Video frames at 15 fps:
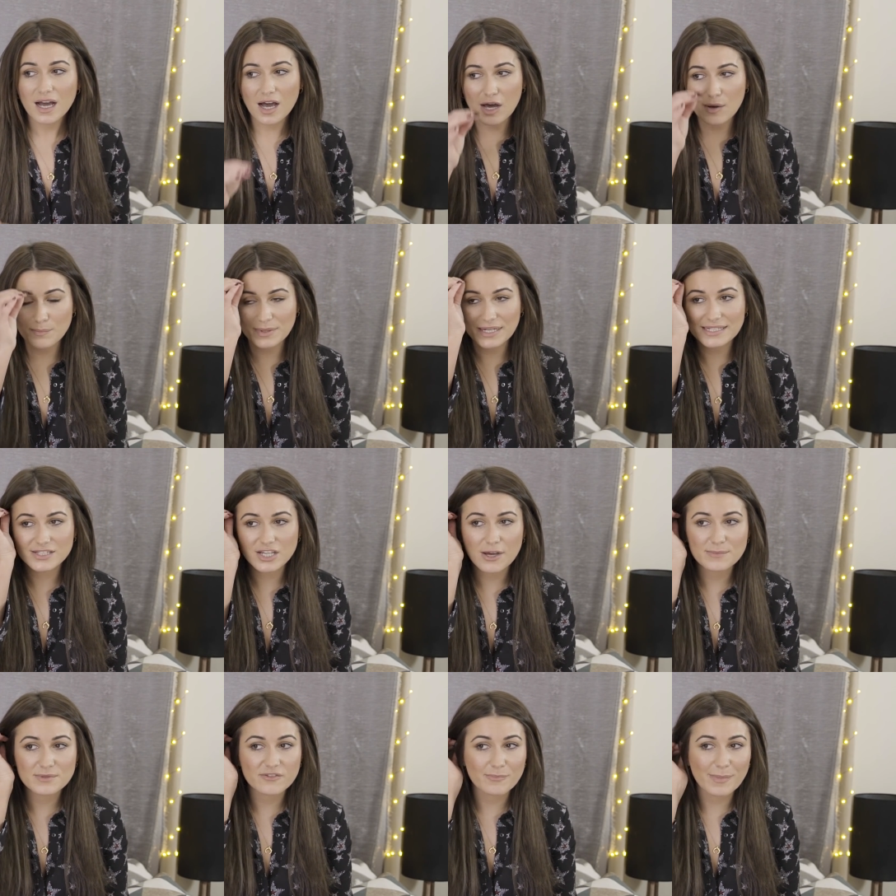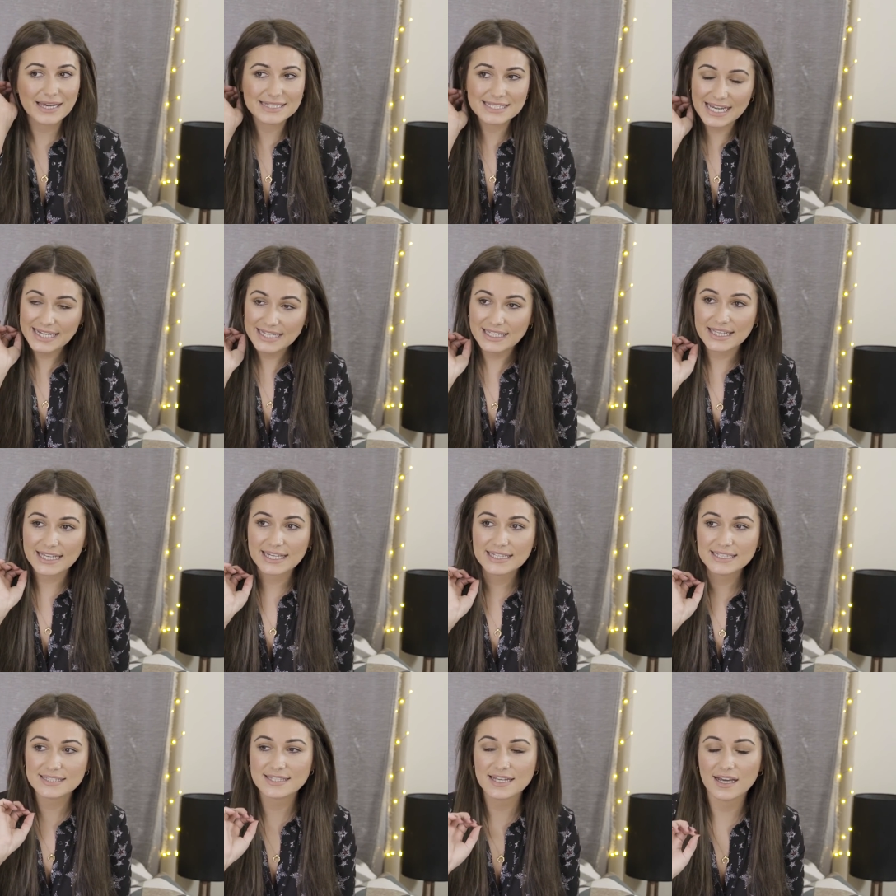But in terms of maintaining
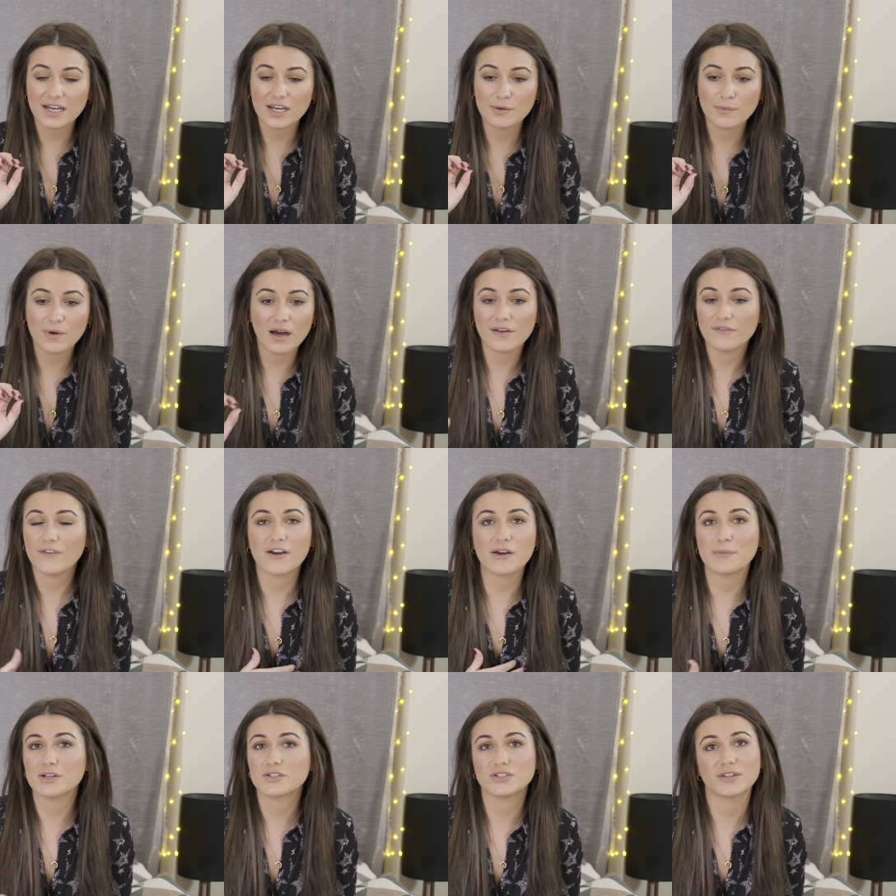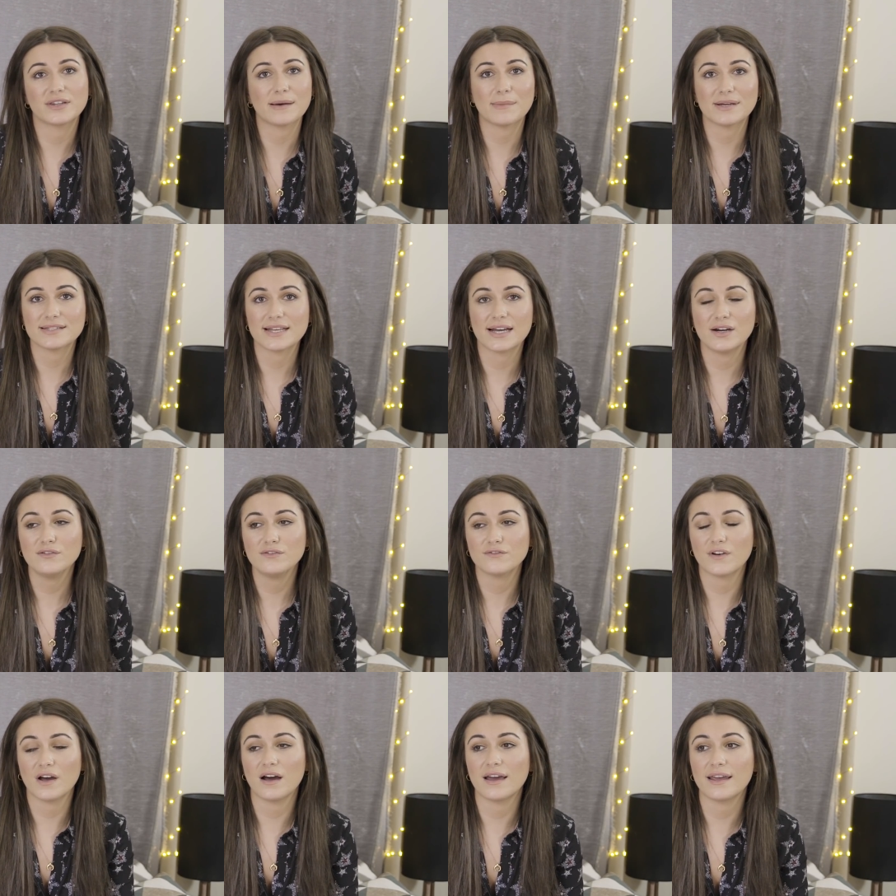it, I very much do that
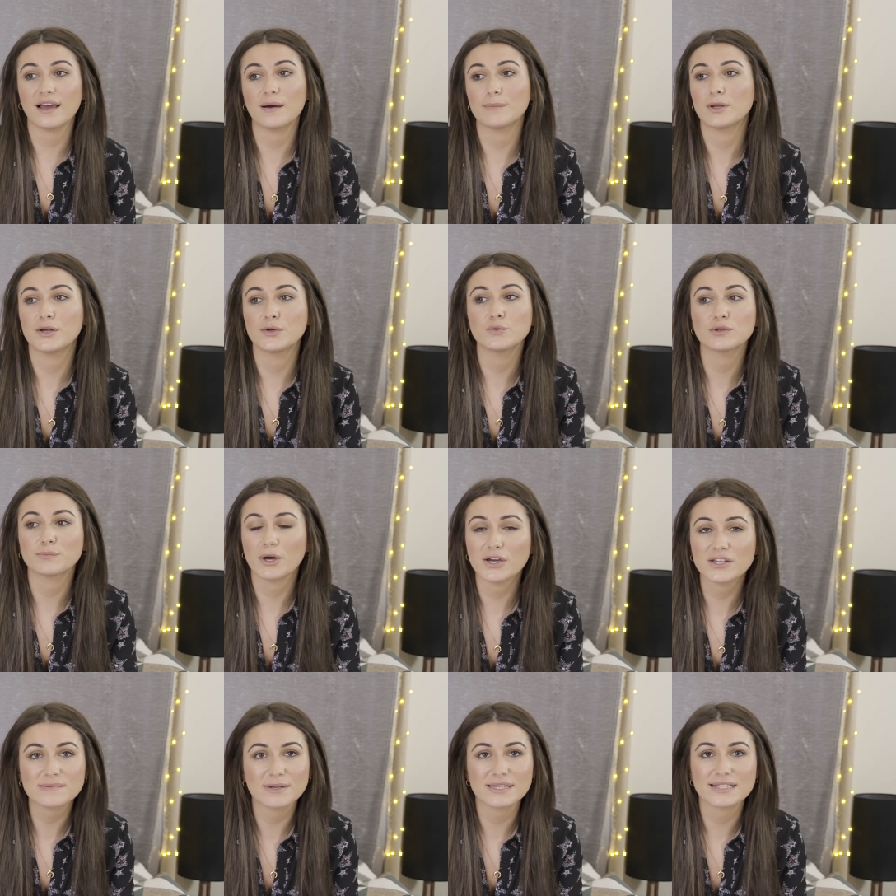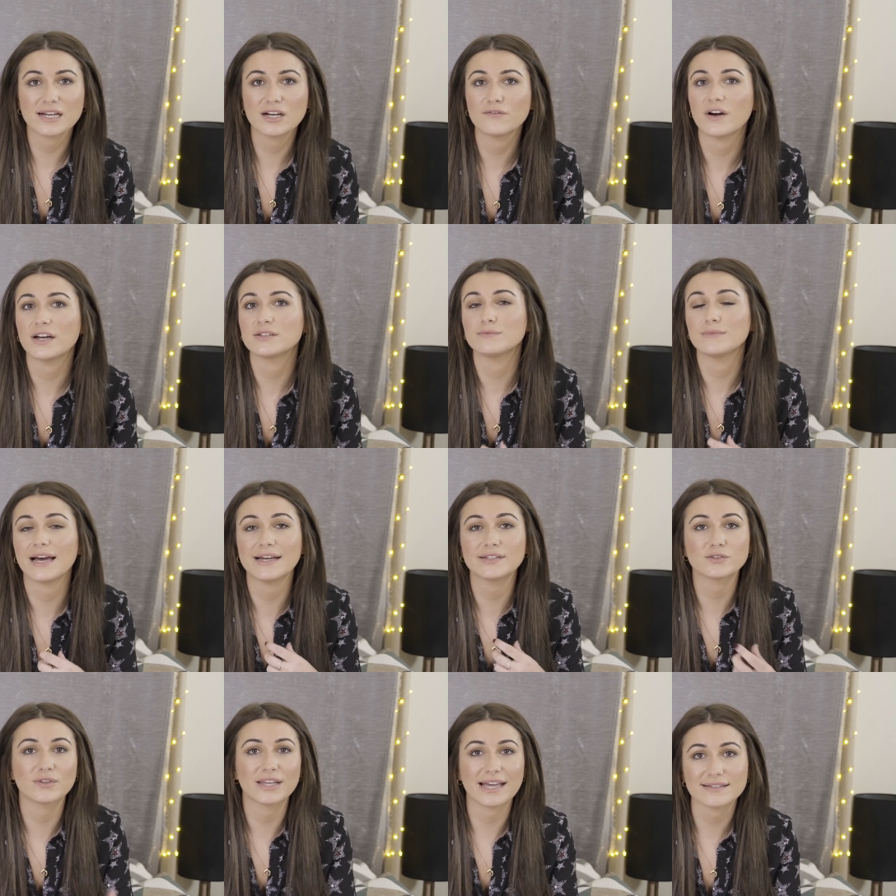myself. I upload all the posts myself. I
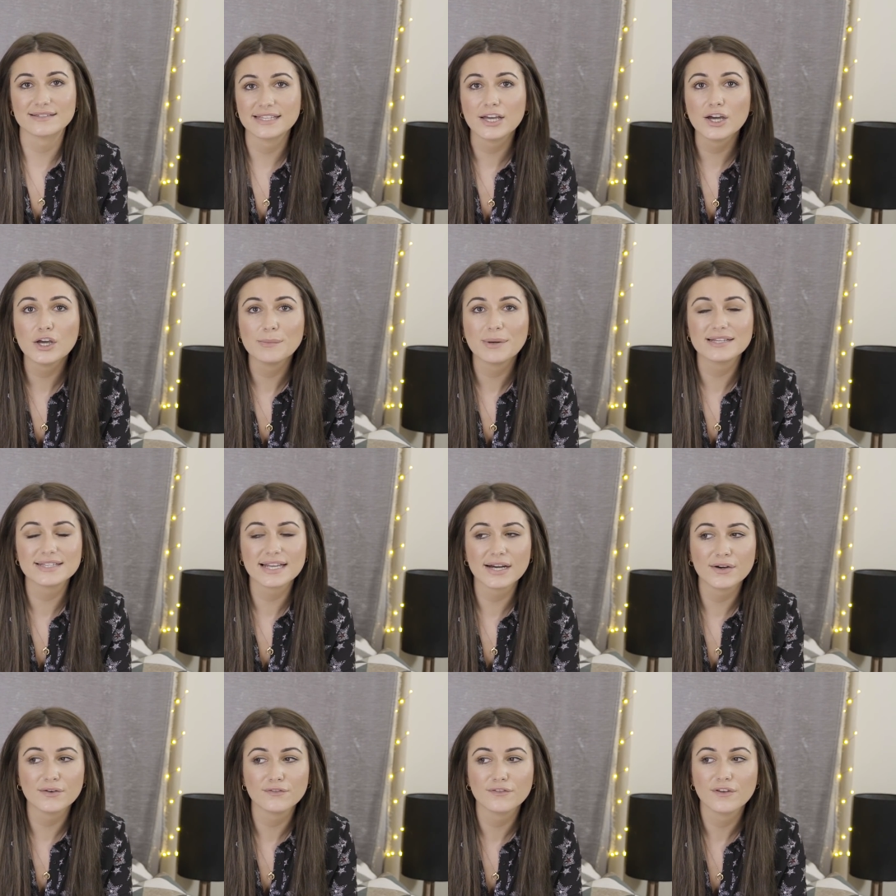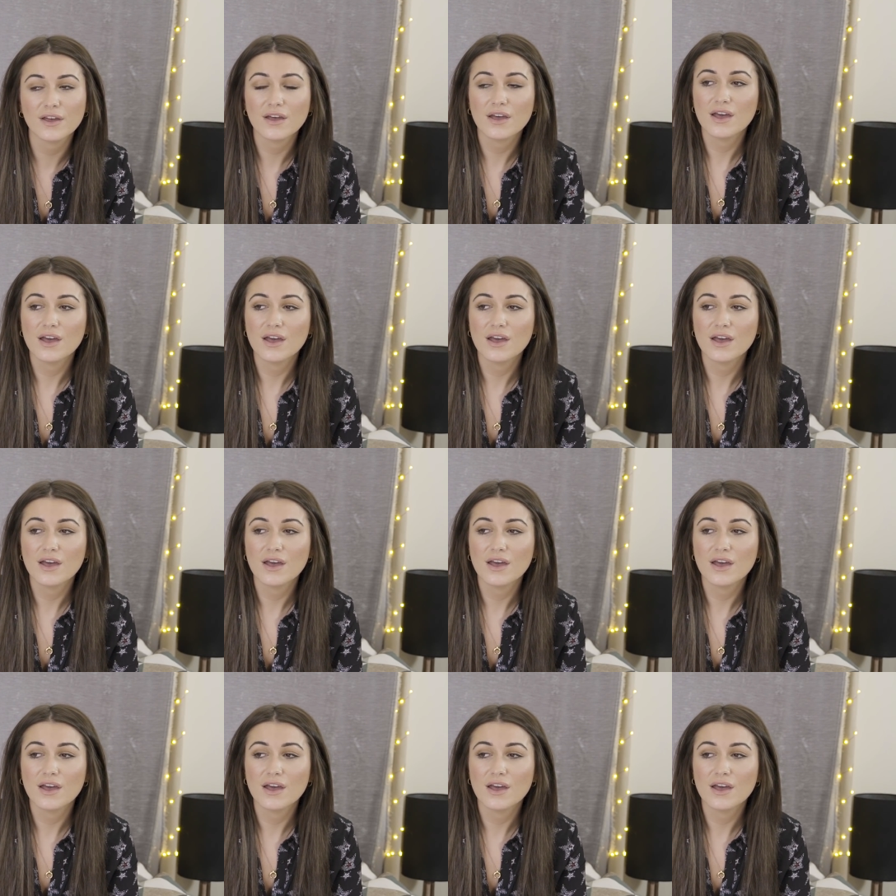handle the SEO myself.